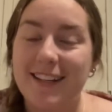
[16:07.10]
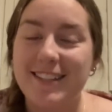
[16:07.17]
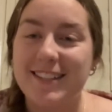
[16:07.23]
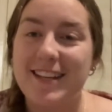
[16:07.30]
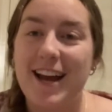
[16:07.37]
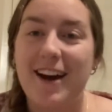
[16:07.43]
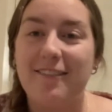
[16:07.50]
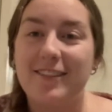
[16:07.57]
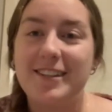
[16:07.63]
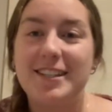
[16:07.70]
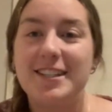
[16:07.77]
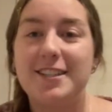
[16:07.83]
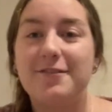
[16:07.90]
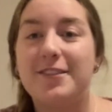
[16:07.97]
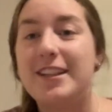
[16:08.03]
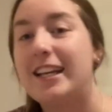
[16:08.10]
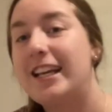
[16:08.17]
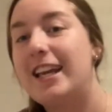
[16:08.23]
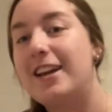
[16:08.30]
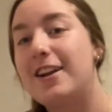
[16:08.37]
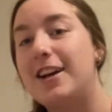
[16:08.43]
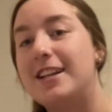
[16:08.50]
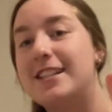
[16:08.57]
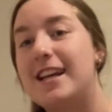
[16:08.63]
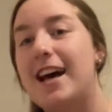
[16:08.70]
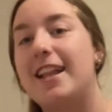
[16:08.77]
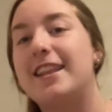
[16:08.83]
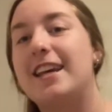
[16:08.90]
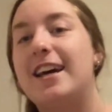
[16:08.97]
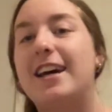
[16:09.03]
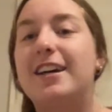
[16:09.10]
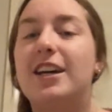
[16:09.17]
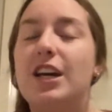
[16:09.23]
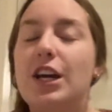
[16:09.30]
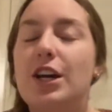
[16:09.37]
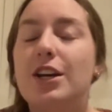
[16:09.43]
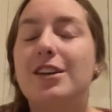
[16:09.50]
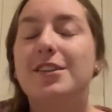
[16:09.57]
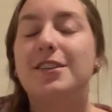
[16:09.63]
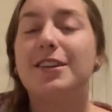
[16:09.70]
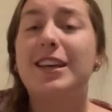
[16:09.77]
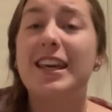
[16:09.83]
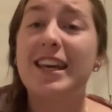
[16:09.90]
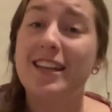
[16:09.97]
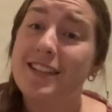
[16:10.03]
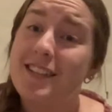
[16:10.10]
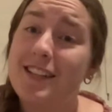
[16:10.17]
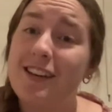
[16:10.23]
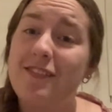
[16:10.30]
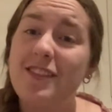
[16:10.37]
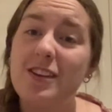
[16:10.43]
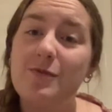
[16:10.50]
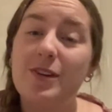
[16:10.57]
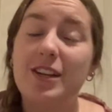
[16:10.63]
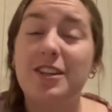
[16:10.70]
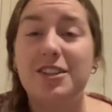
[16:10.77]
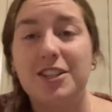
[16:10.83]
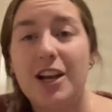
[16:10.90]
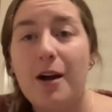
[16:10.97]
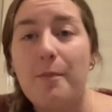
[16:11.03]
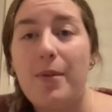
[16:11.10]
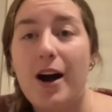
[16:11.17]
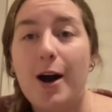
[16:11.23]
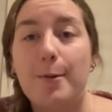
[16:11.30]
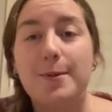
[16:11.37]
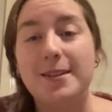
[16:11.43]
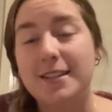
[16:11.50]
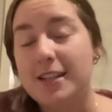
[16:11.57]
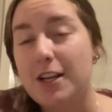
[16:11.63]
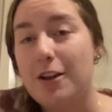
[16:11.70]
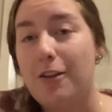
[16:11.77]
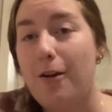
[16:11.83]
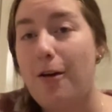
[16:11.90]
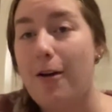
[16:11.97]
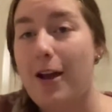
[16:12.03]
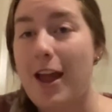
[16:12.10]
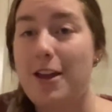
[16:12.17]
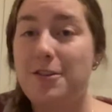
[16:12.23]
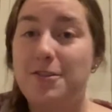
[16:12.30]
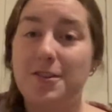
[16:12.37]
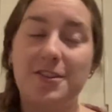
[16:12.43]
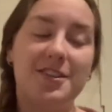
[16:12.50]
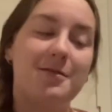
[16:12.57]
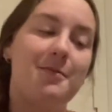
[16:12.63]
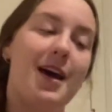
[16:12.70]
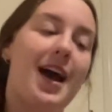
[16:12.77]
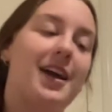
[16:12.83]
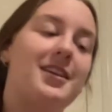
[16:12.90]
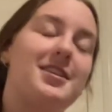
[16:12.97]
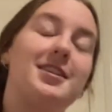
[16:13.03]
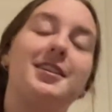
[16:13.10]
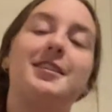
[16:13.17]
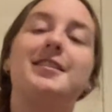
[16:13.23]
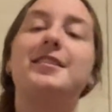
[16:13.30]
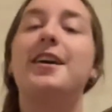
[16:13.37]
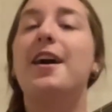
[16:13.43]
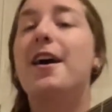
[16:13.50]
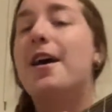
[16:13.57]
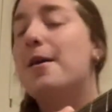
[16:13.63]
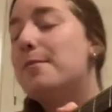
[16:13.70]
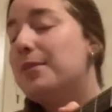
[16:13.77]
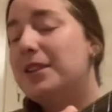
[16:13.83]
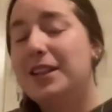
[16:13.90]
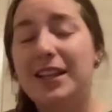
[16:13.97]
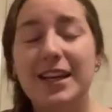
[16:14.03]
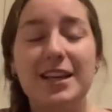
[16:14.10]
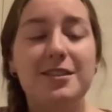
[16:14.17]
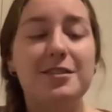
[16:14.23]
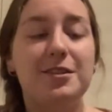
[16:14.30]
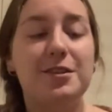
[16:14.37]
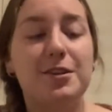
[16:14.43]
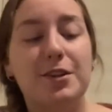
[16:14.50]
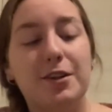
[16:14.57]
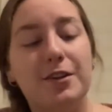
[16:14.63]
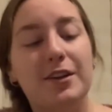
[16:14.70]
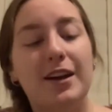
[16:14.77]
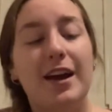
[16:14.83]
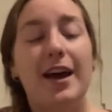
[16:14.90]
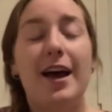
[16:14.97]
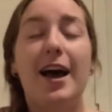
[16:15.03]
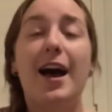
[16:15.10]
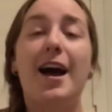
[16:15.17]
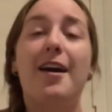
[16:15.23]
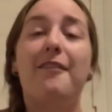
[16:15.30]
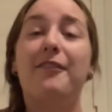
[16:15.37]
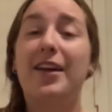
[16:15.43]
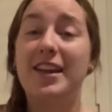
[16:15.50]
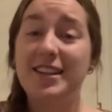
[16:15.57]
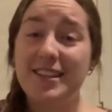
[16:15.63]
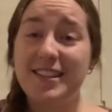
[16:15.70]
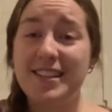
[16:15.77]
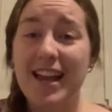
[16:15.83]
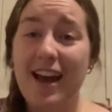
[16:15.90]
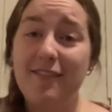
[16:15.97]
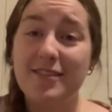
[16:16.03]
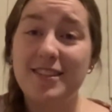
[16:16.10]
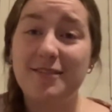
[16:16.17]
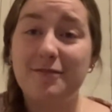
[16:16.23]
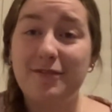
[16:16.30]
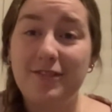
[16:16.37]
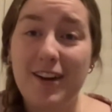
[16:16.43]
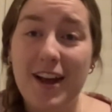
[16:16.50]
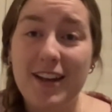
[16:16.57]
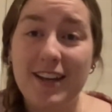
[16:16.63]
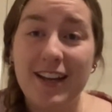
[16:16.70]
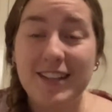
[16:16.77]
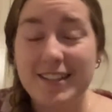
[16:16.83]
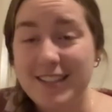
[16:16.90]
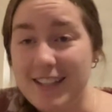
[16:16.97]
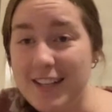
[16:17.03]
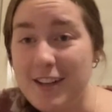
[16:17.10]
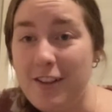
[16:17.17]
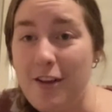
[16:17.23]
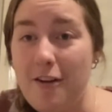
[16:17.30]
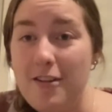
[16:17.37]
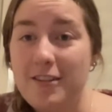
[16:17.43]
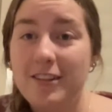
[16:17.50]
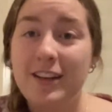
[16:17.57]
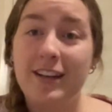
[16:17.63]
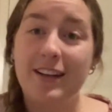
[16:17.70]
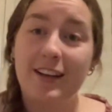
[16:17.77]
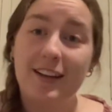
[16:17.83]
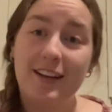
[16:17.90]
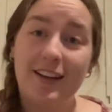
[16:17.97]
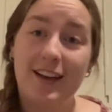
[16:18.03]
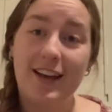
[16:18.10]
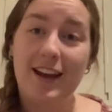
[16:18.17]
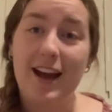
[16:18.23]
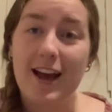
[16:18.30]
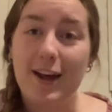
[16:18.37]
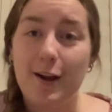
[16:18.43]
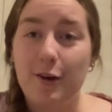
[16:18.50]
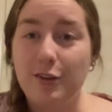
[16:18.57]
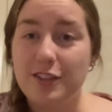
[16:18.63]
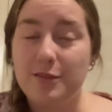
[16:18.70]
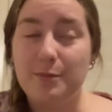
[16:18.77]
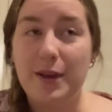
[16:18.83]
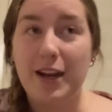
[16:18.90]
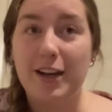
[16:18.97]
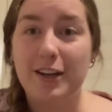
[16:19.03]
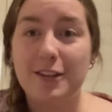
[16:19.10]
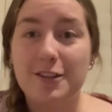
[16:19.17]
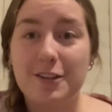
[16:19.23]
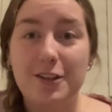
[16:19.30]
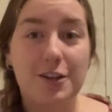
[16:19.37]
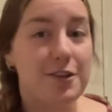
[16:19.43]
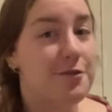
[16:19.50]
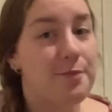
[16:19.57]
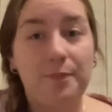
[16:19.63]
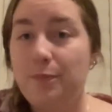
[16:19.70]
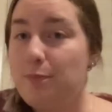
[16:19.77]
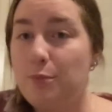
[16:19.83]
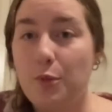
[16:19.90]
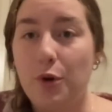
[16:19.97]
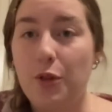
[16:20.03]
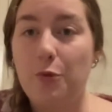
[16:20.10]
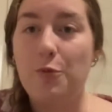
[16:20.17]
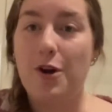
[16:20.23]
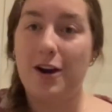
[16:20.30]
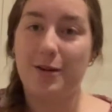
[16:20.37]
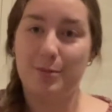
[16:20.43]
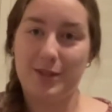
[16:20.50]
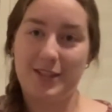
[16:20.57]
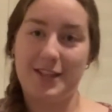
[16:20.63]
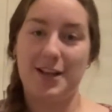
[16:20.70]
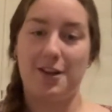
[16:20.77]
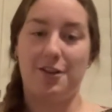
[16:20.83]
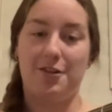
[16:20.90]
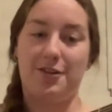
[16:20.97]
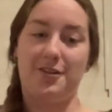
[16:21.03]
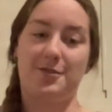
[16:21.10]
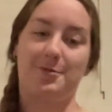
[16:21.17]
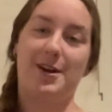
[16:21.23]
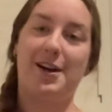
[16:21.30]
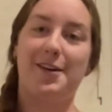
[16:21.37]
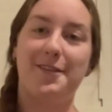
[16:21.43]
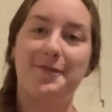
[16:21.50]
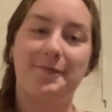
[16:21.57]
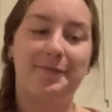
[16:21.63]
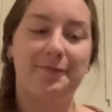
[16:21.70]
Now, which is for the kiddos out there. So kids, if you want to jump up, sing along and do some actions, please do, and just have some fun and sing along. And adults and parents too, more than welcome to sing along as well.